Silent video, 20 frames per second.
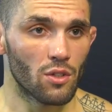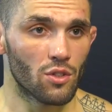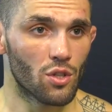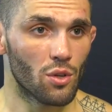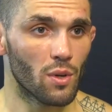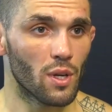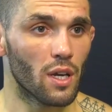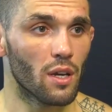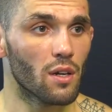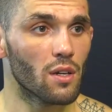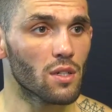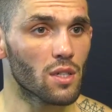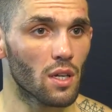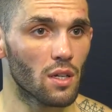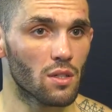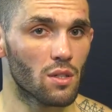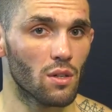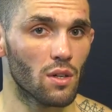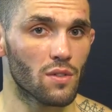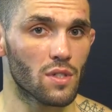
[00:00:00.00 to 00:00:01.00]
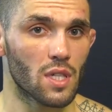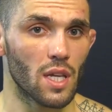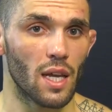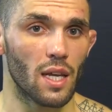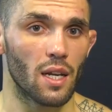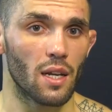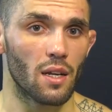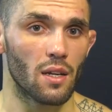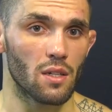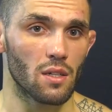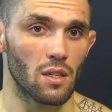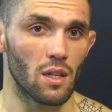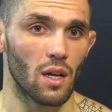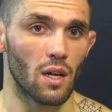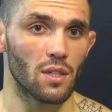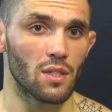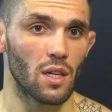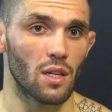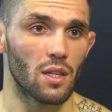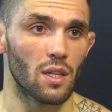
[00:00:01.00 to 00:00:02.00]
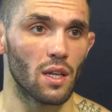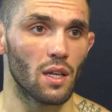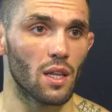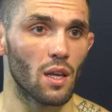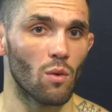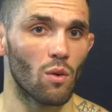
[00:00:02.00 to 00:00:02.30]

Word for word: two years, and to have stayed in as long as I did,